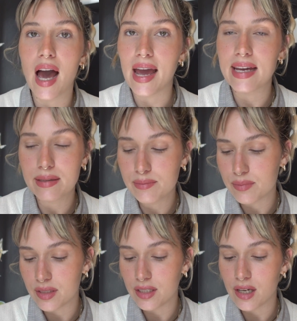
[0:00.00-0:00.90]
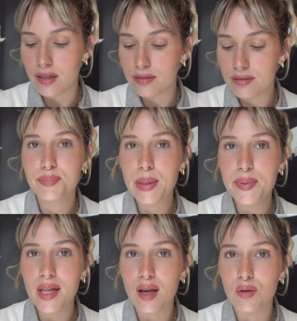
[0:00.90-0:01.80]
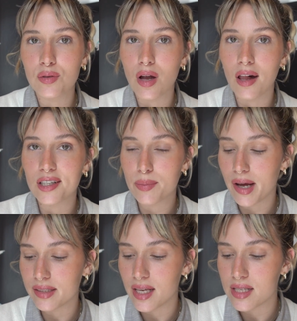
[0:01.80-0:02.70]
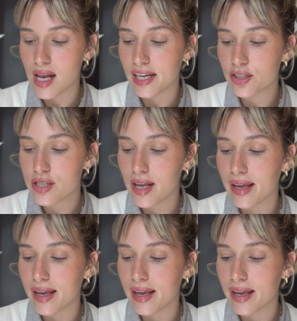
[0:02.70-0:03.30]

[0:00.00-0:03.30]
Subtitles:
You know, people like hoot and holler about this. I just